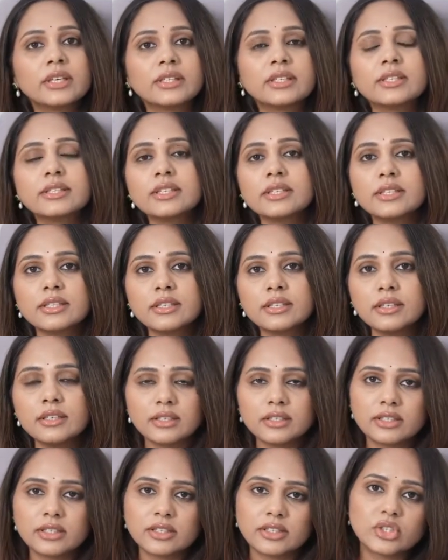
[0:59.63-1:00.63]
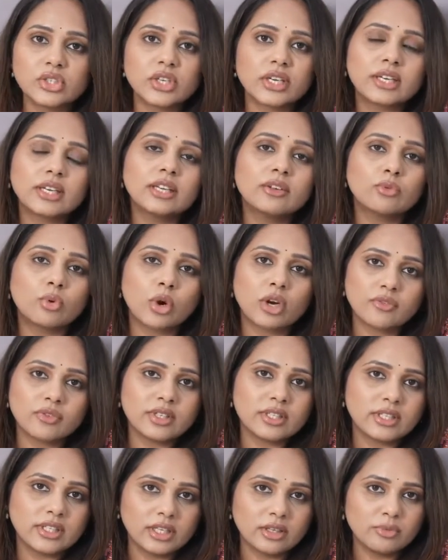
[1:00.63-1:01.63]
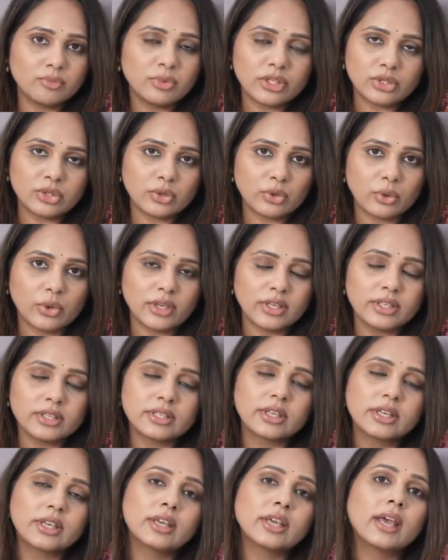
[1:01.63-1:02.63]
This is the generally what we see in PCOS.